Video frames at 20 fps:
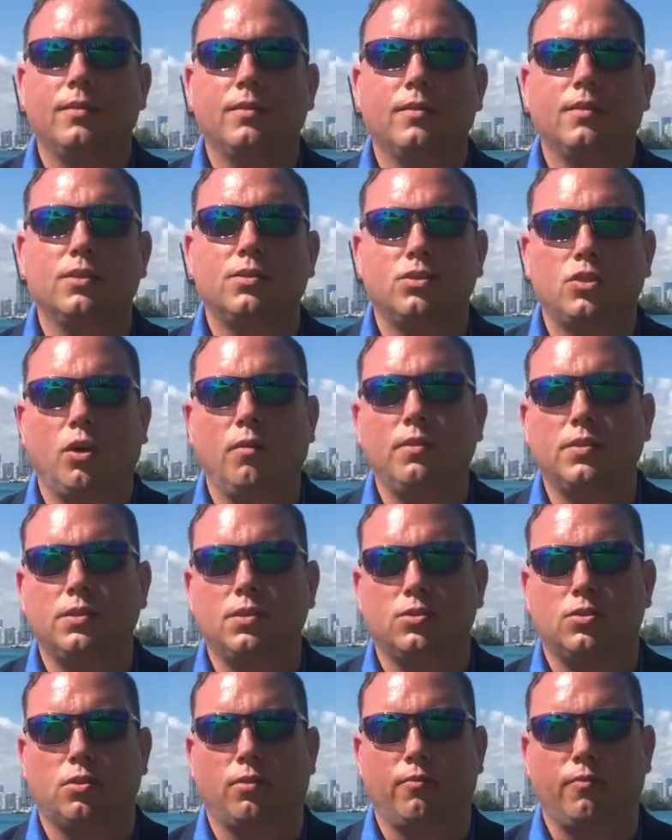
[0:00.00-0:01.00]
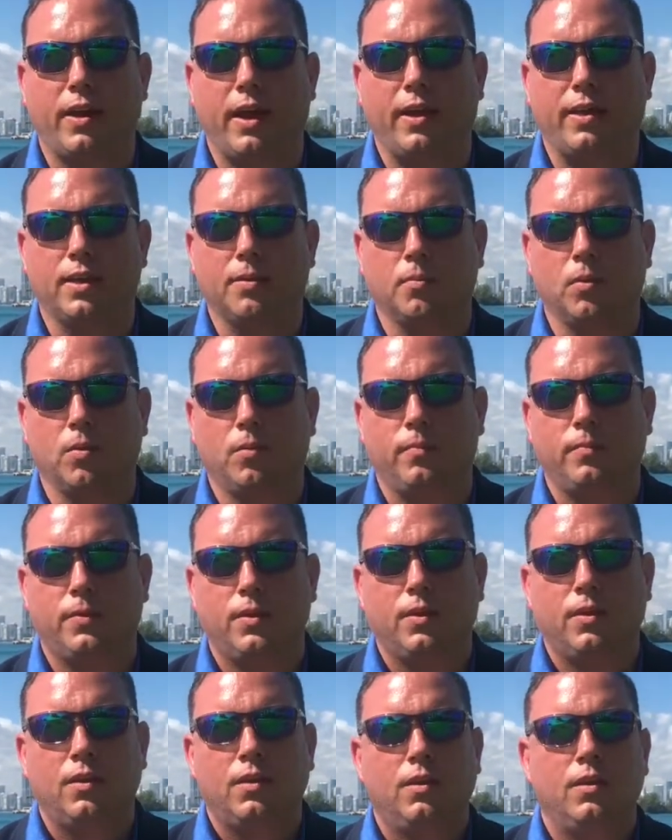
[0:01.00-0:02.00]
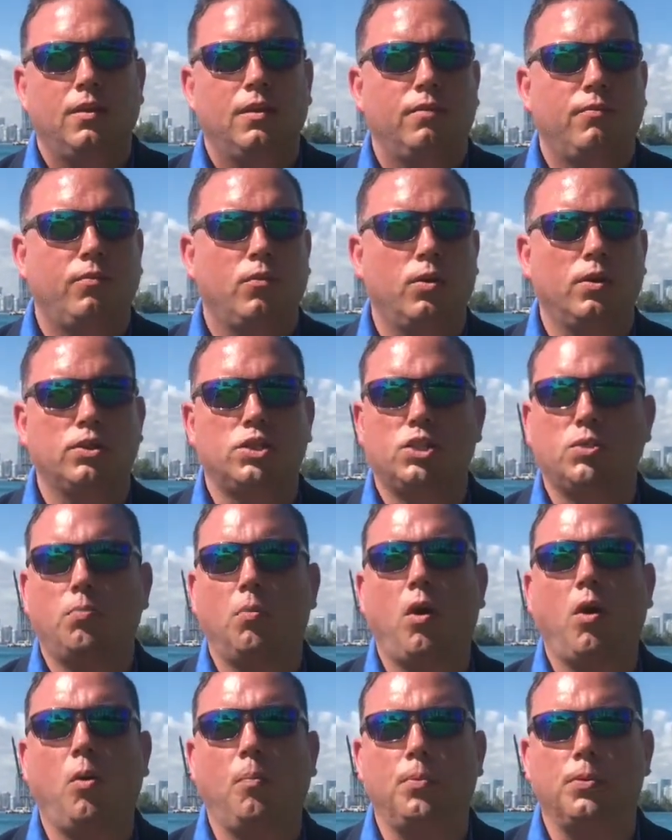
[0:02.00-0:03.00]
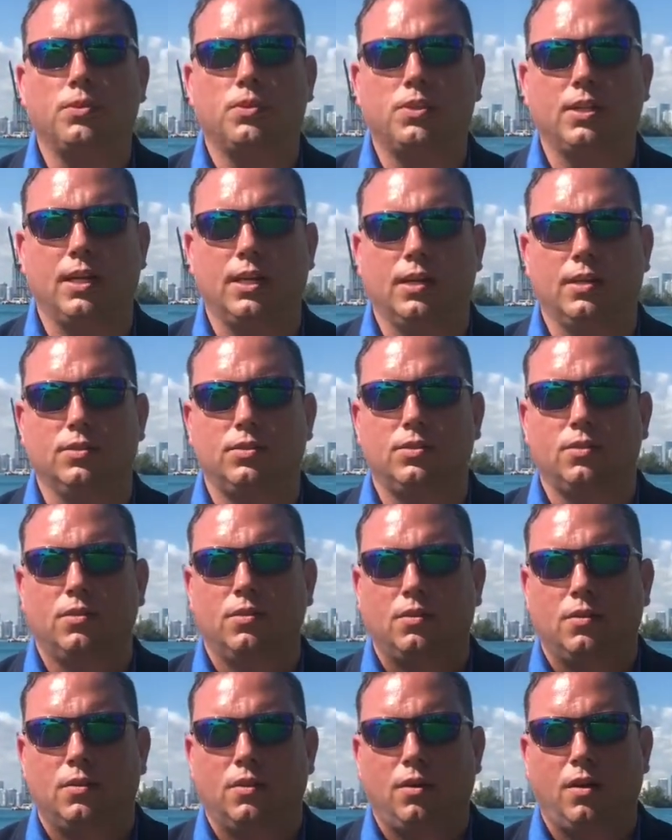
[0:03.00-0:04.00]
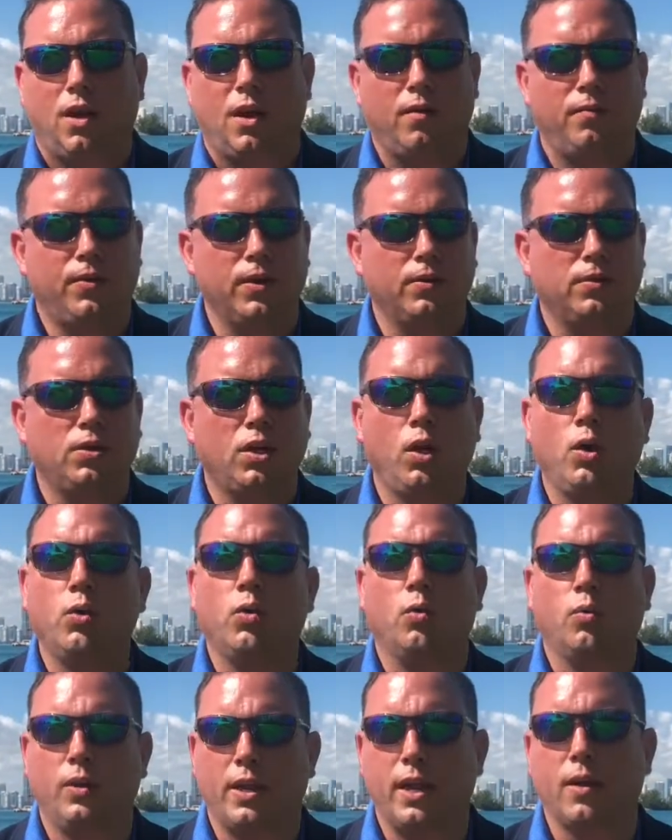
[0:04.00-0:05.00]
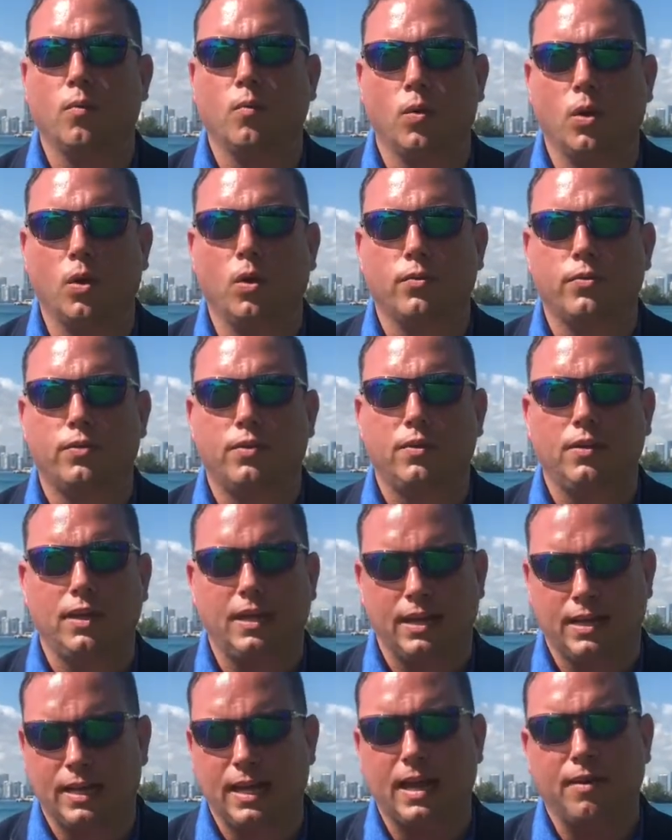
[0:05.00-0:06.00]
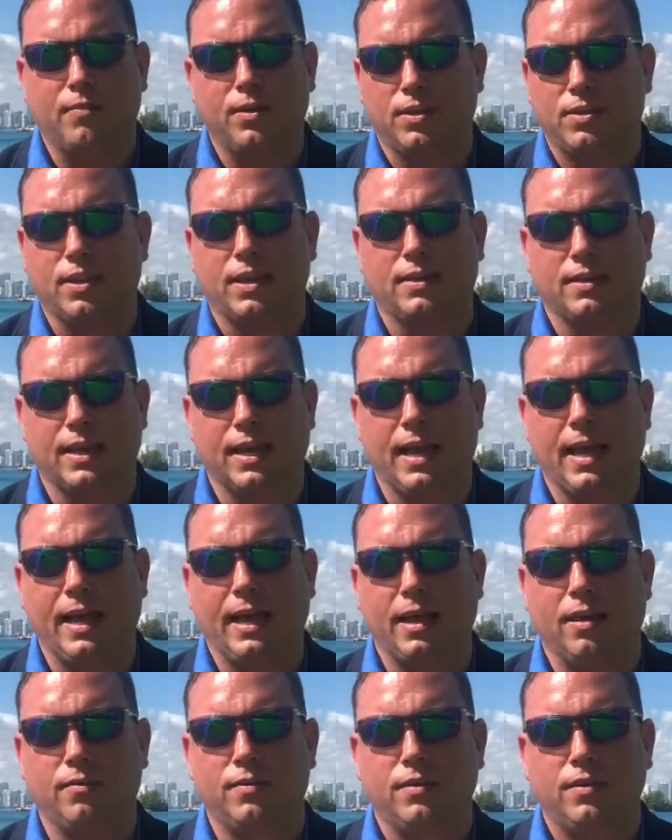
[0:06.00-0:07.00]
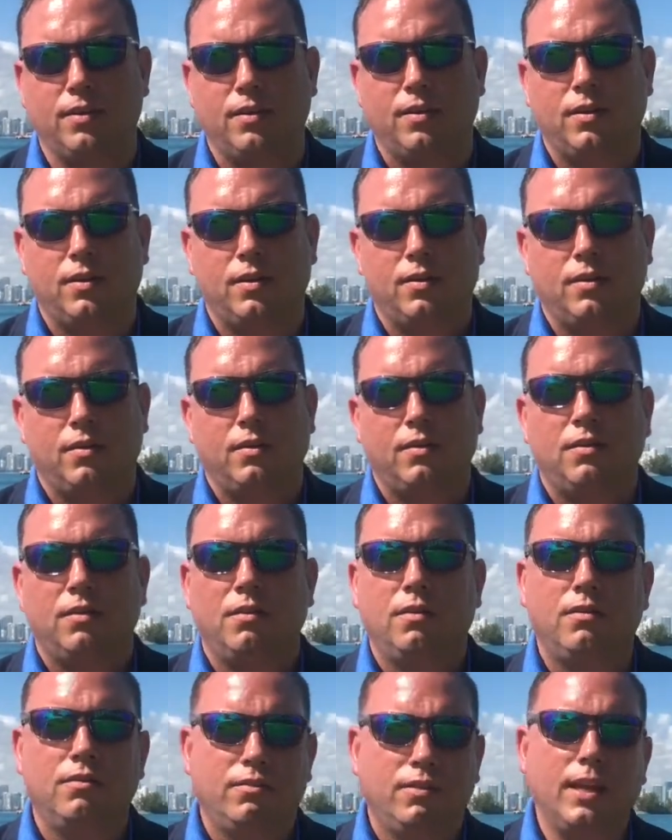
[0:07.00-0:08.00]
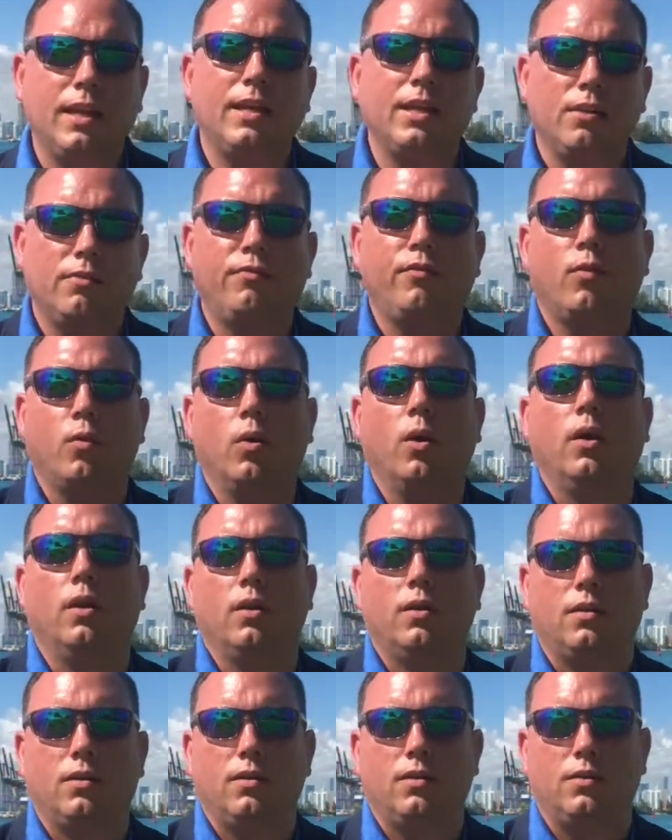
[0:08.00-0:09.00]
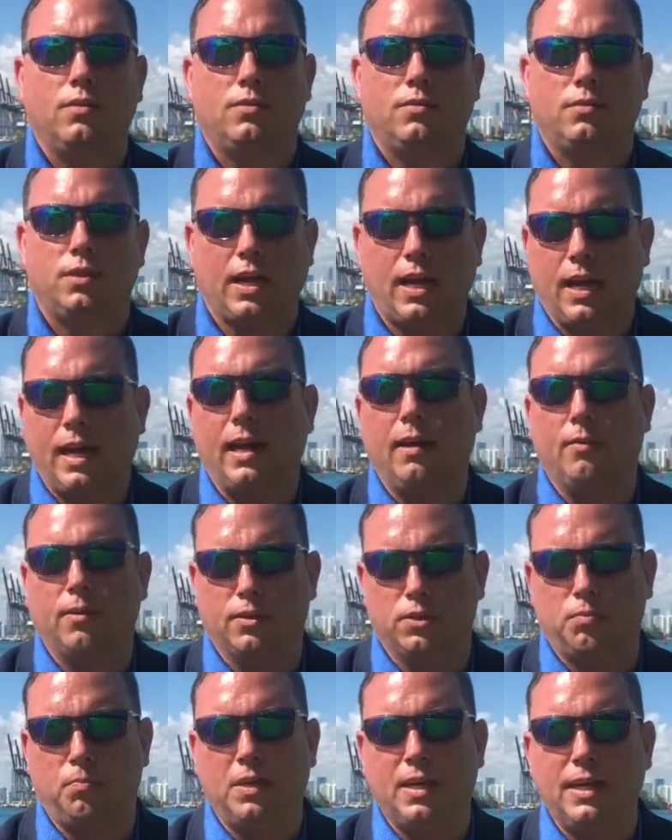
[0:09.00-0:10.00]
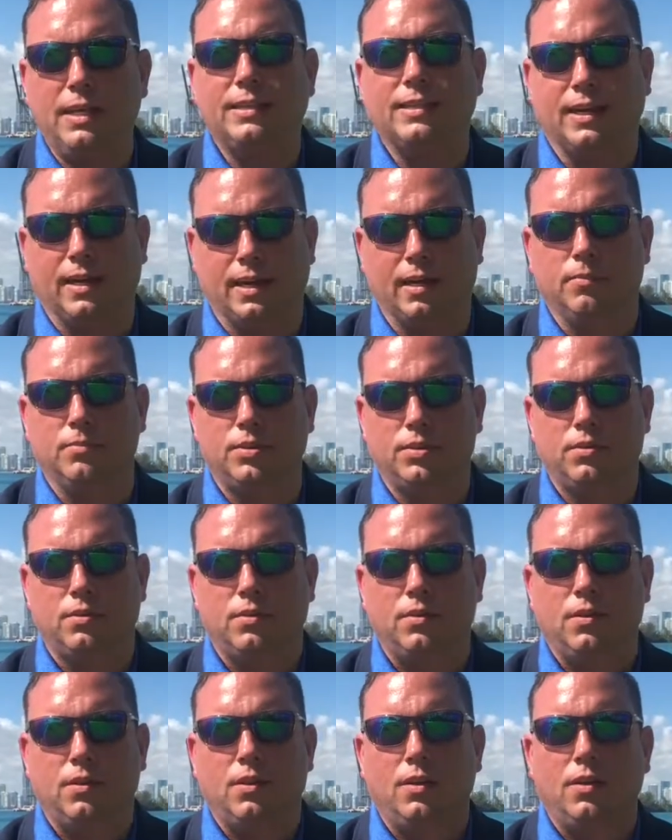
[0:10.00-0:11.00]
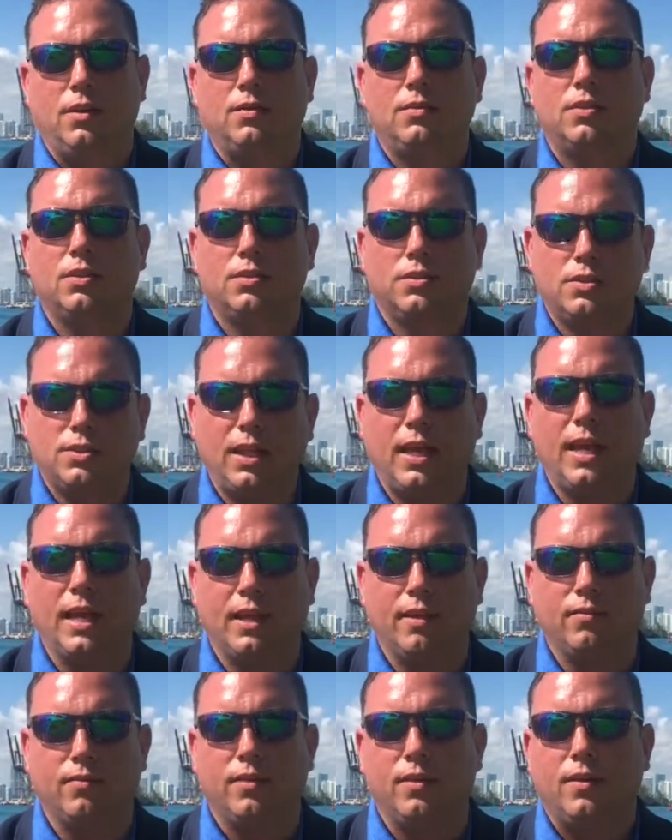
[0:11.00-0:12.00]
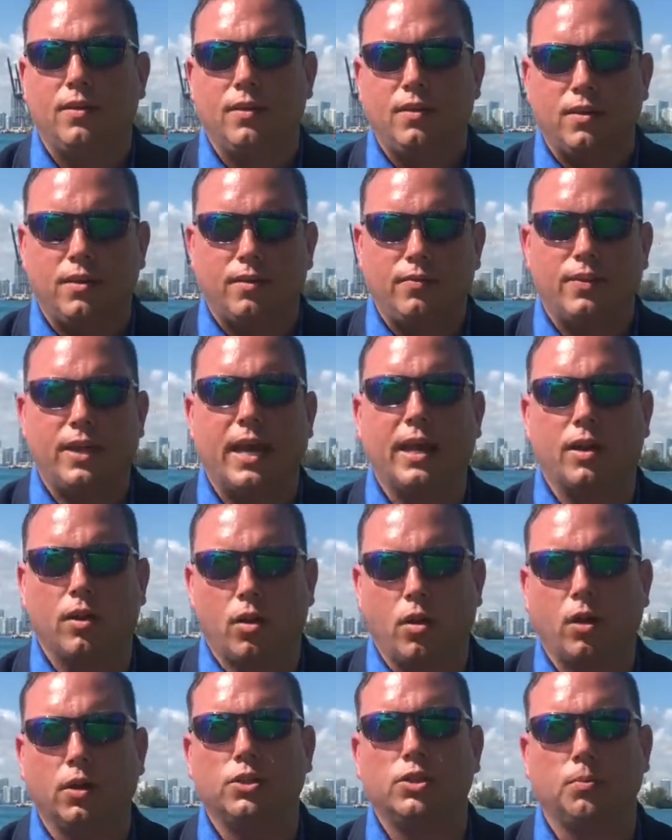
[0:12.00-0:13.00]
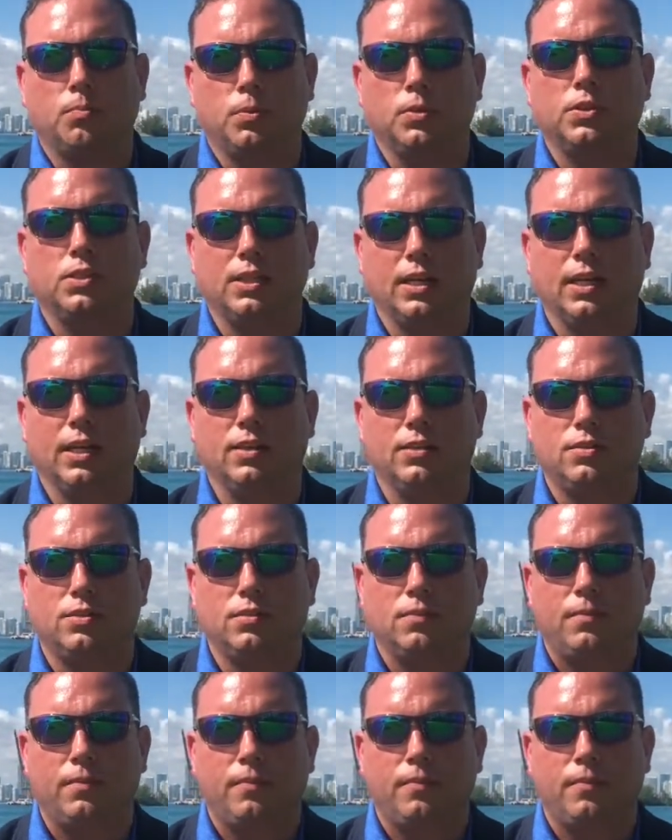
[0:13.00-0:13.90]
The services are valuable. For a small percentage of their total net worth and everything they have, they can afford to hire us many times to save that larger percentage.